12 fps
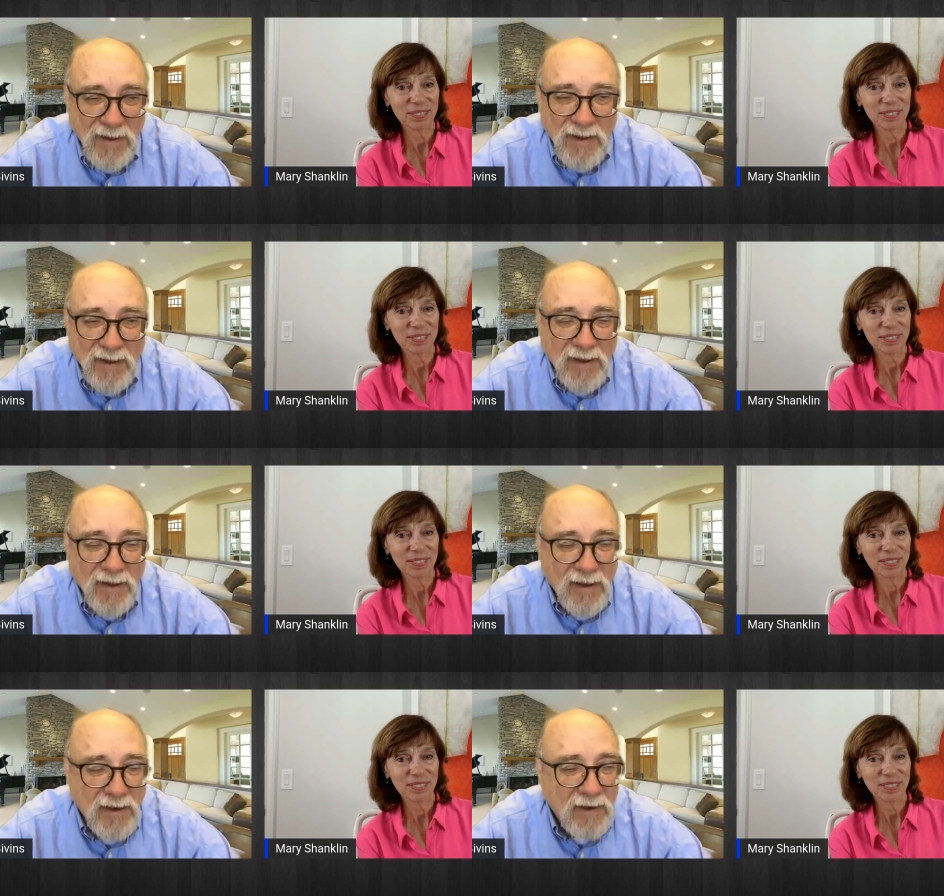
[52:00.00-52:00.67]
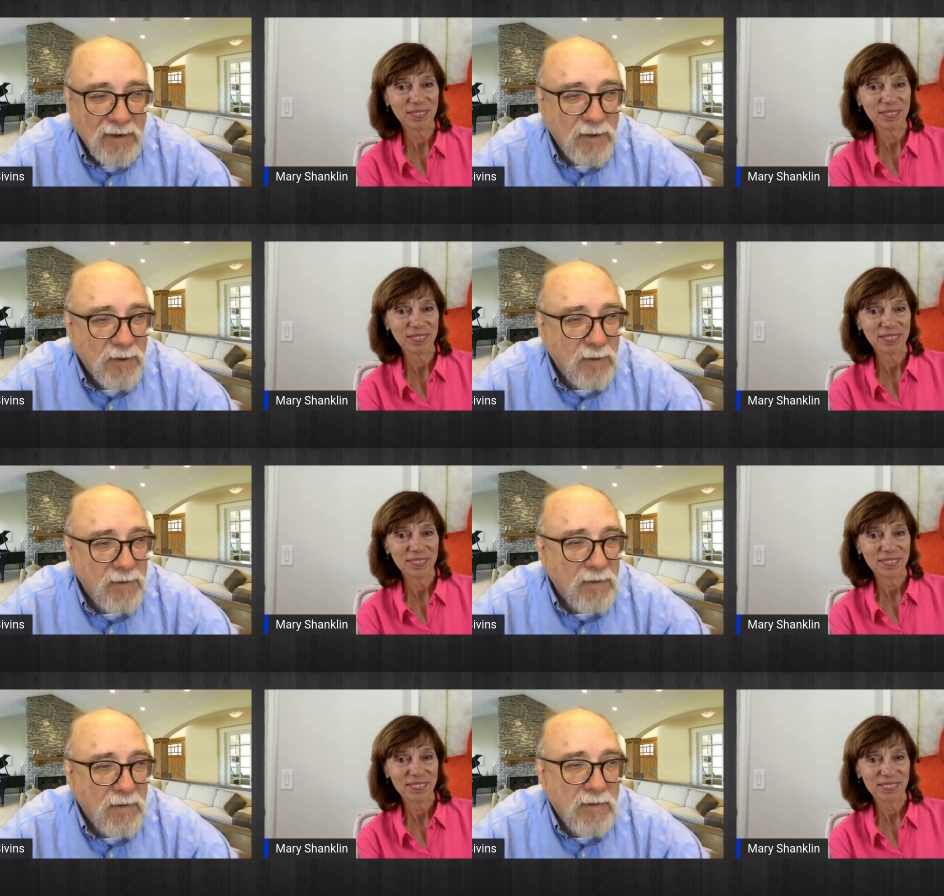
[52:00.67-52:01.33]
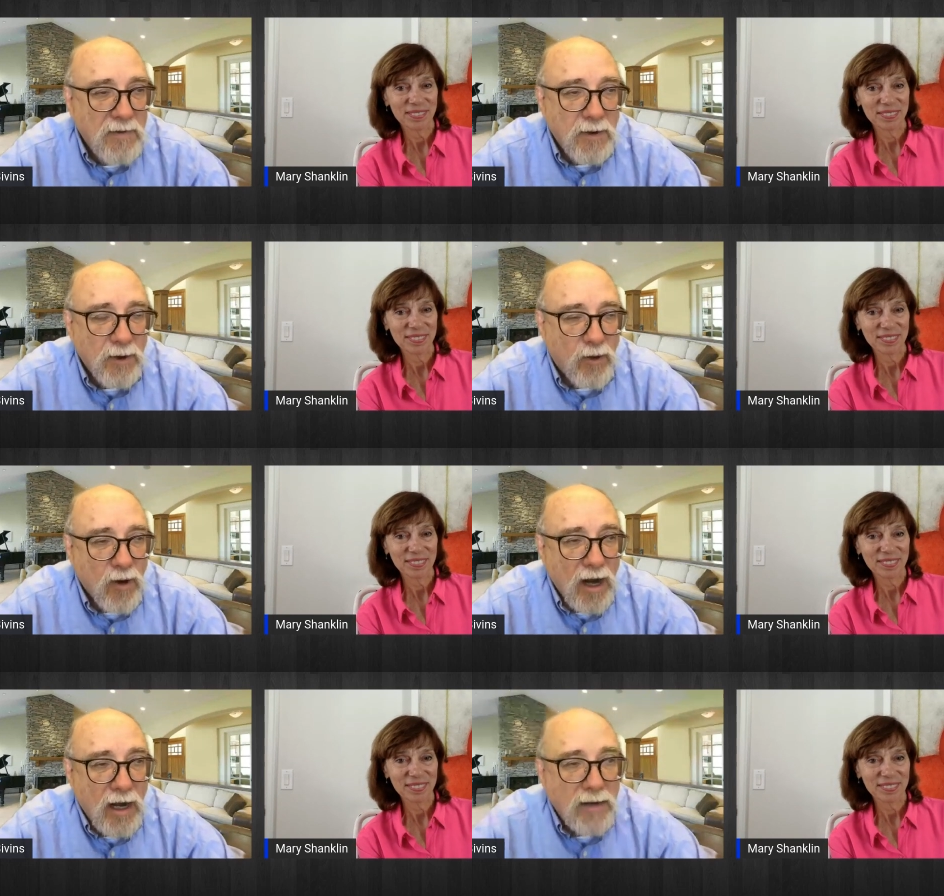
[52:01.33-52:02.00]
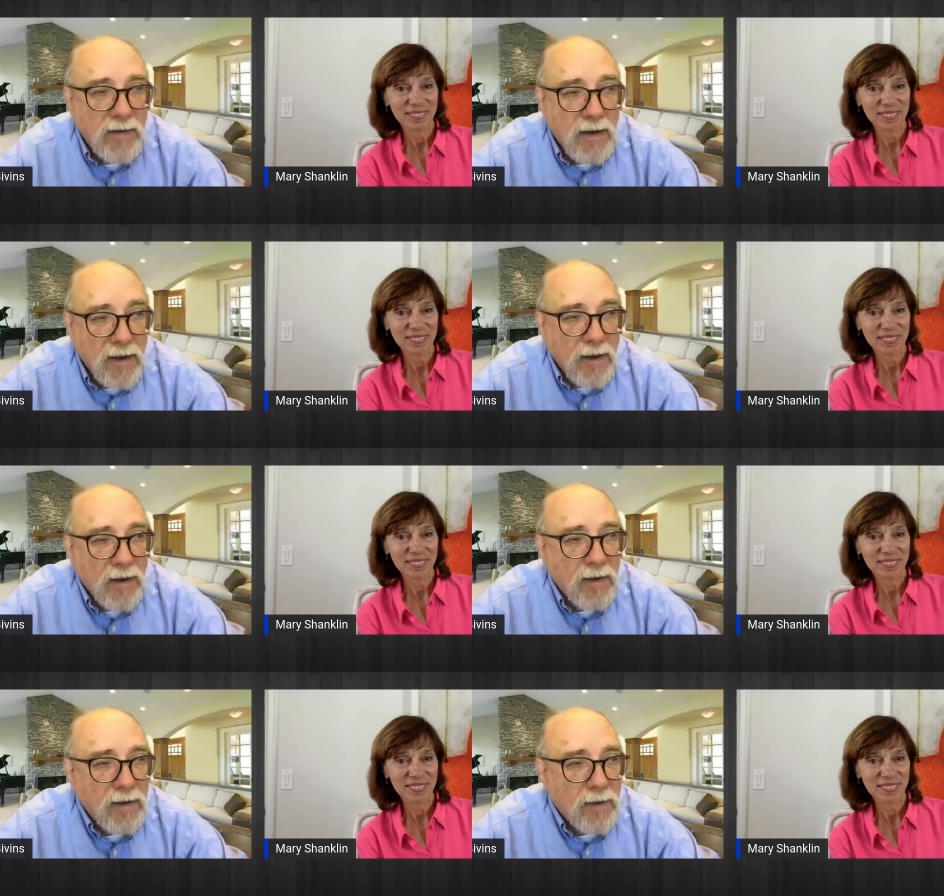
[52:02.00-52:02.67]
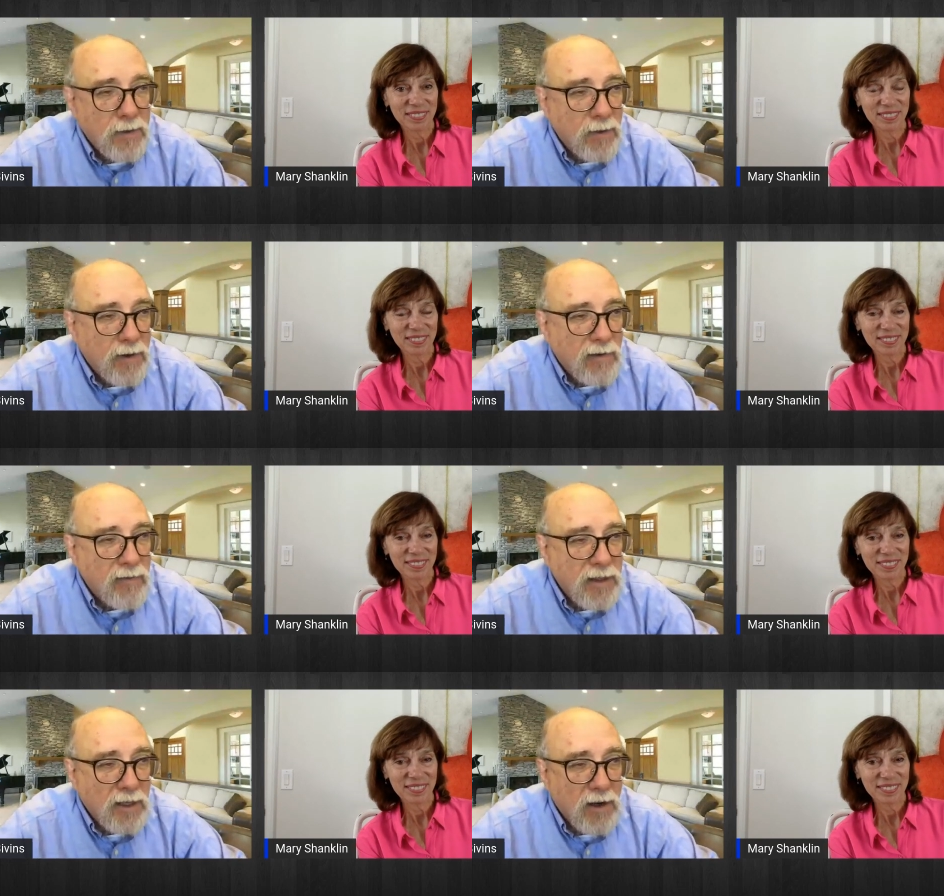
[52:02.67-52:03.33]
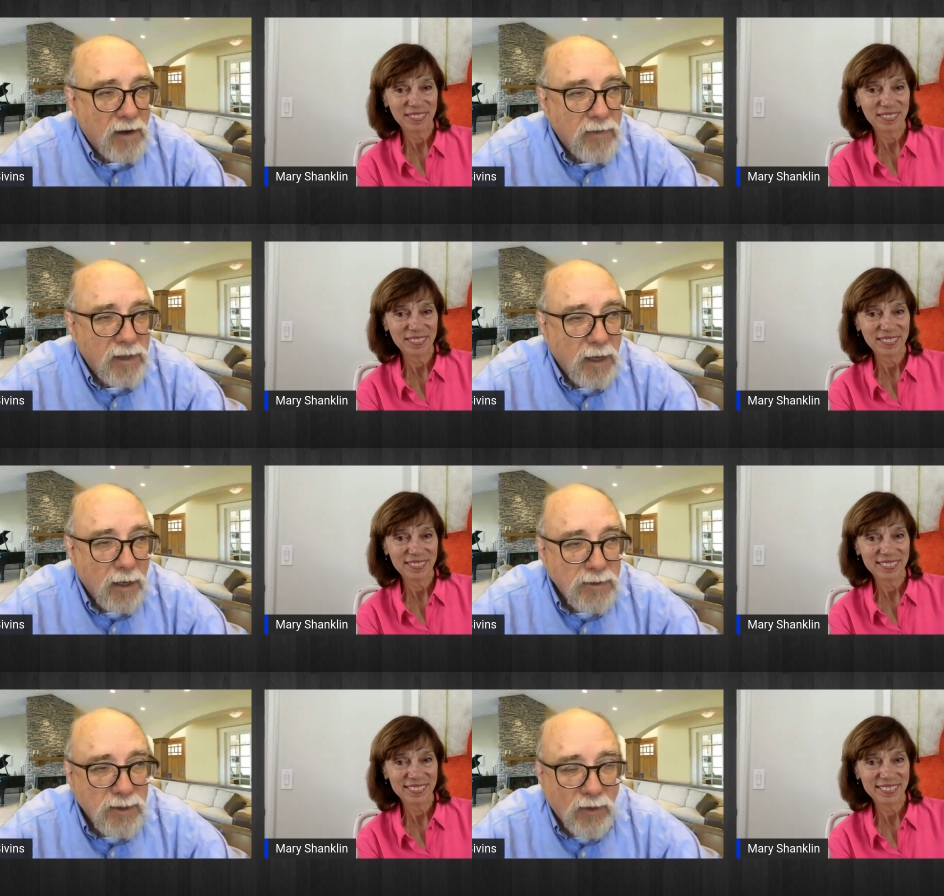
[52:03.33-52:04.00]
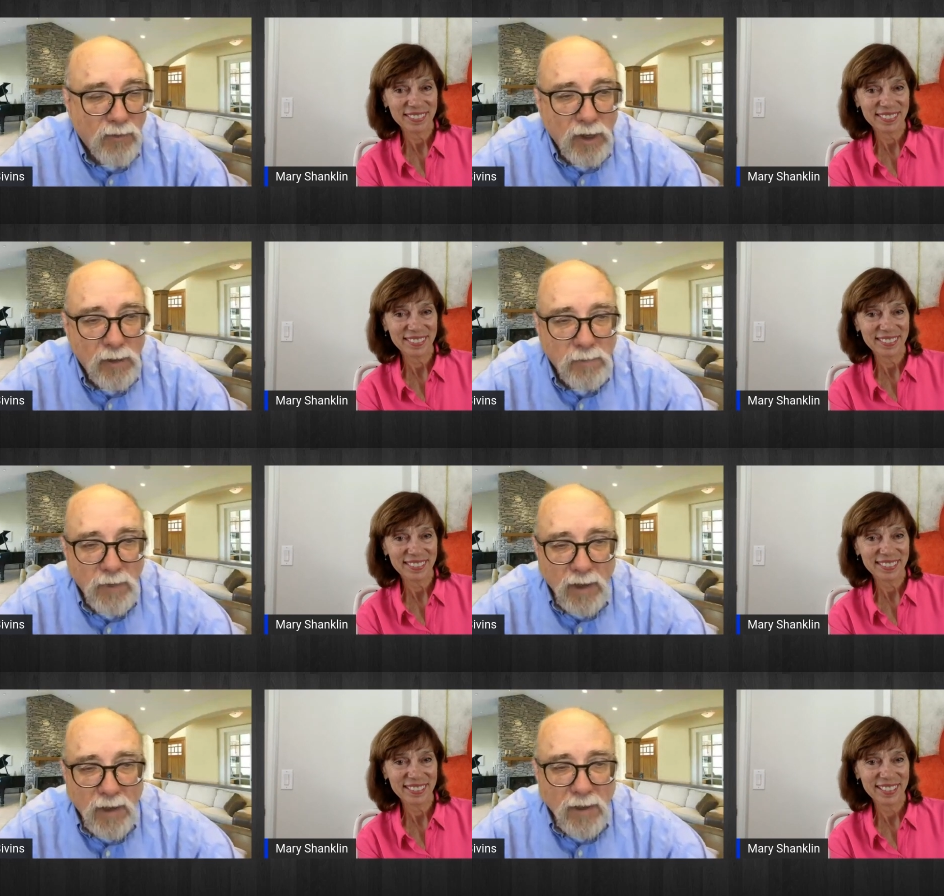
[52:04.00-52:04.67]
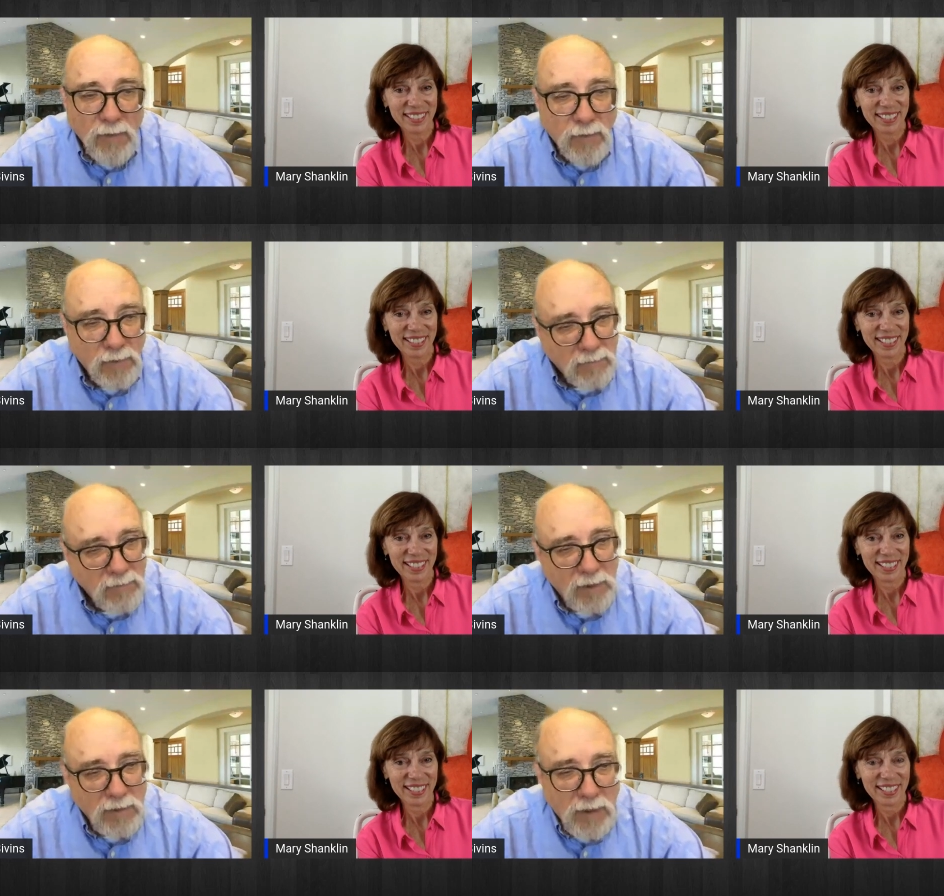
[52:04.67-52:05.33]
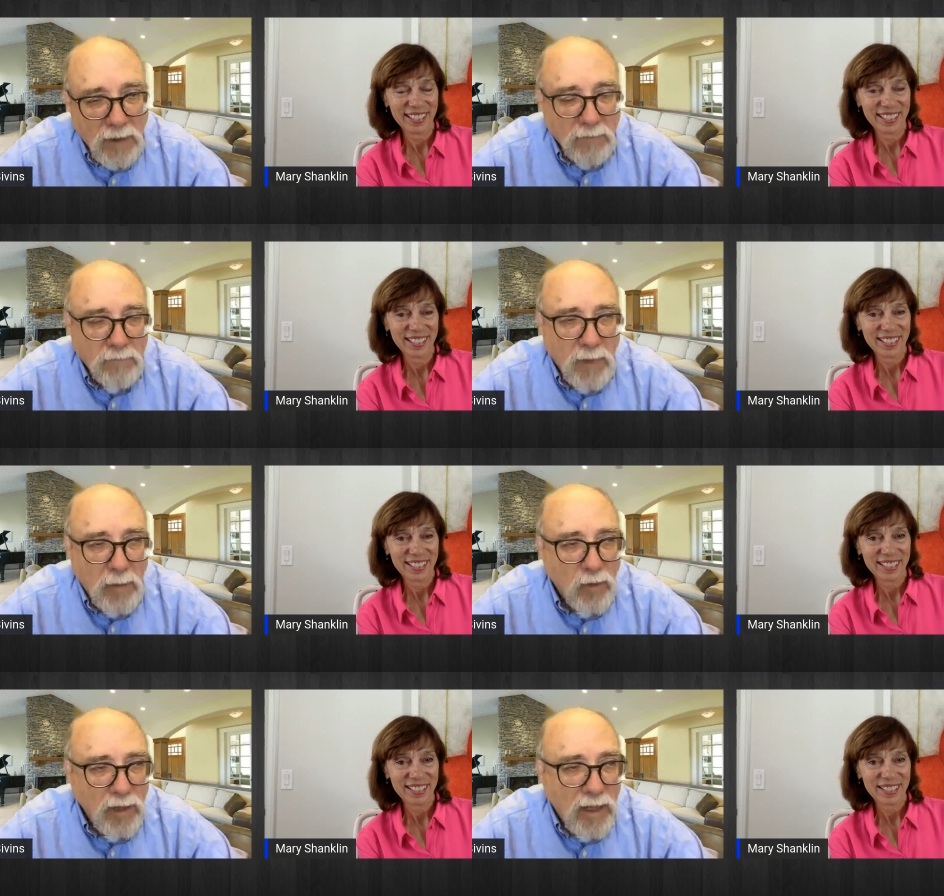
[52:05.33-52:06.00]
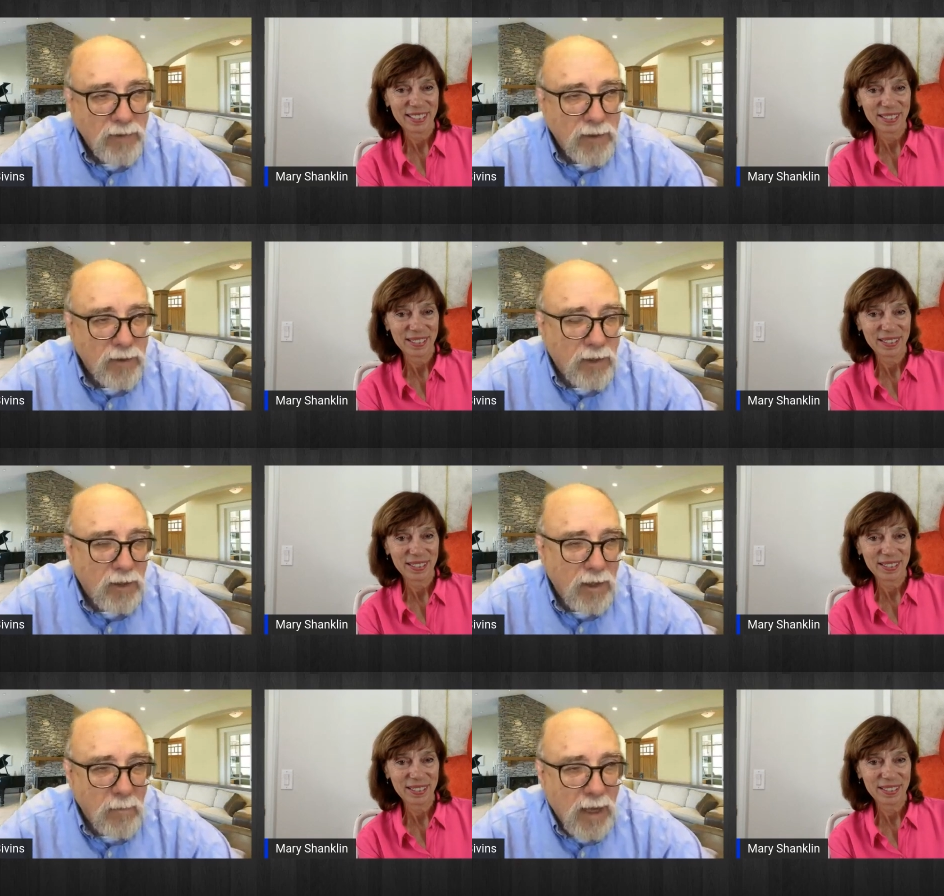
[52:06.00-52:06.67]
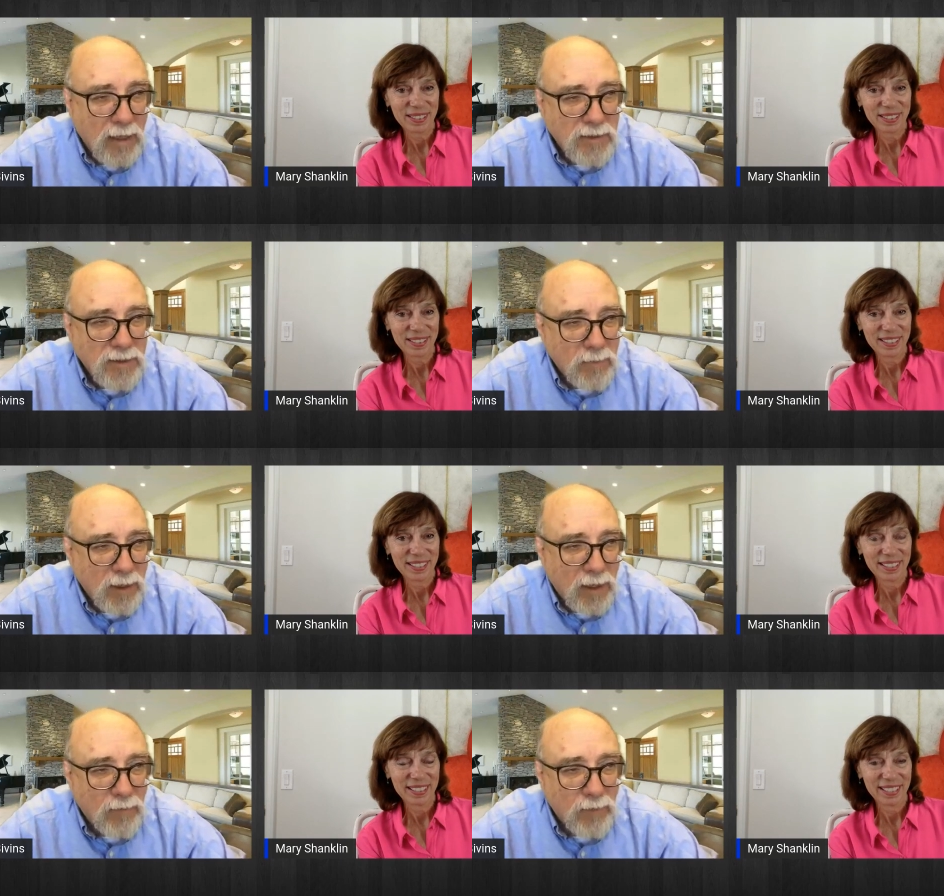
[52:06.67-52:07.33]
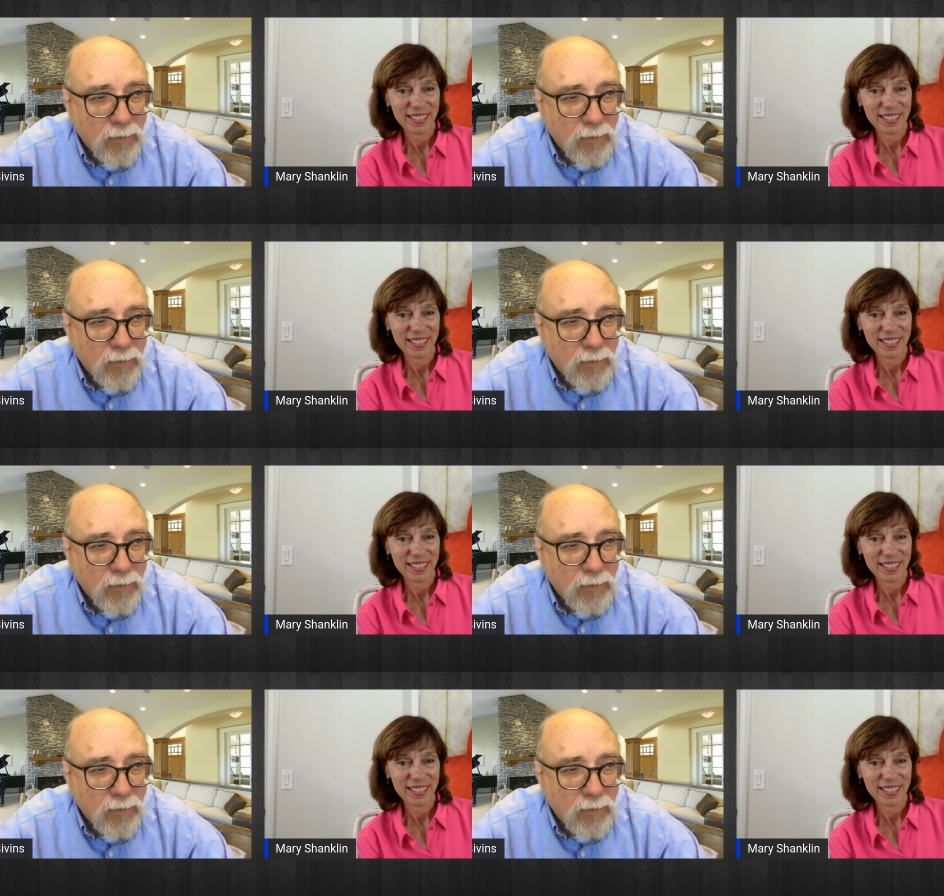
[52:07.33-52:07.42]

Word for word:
Speaker 1: Uh, you, are great. You know everything over there. So we'll maybe we'll have you can come back someday when